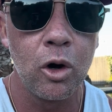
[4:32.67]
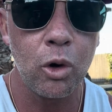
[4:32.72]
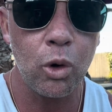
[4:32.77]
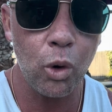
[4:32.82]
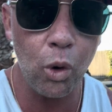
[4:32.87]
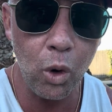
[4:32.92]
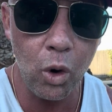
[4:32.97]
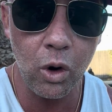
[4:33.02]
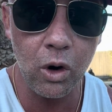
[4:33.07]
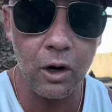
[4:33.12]

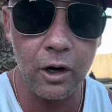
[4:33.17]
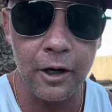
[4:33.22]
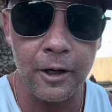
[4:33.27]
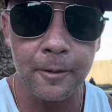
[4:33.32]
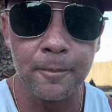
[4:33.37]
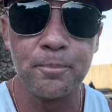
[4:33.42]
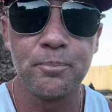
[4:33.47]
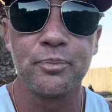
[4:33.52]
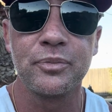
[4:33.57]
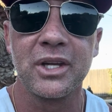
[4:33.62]
Or
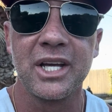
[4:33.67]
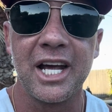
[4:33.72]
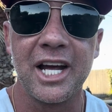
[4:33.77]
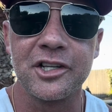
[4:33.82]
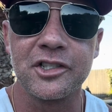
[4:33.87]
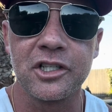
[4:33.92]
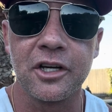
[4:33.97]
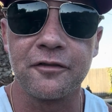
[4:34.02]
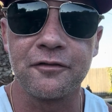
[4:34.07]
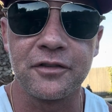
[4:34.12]

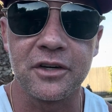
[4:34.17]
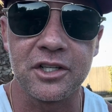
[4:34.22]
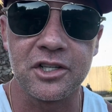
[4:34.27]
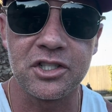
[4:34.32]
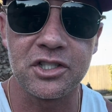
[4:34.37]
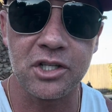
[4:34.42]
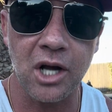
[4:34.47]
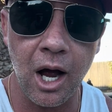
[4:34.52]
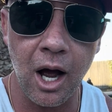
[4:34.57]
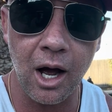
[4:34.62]
it's a
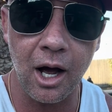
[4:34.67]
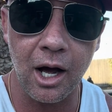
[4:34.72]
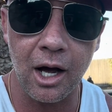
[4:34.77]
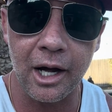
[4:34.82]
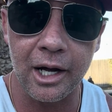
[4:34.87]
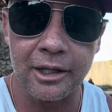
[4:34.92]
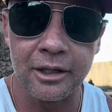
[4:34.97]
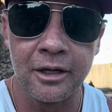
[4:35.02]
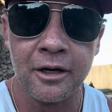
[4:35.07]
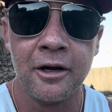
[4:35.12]

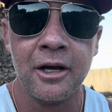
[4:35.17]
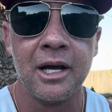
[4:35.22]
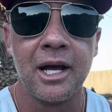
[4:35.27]
facade,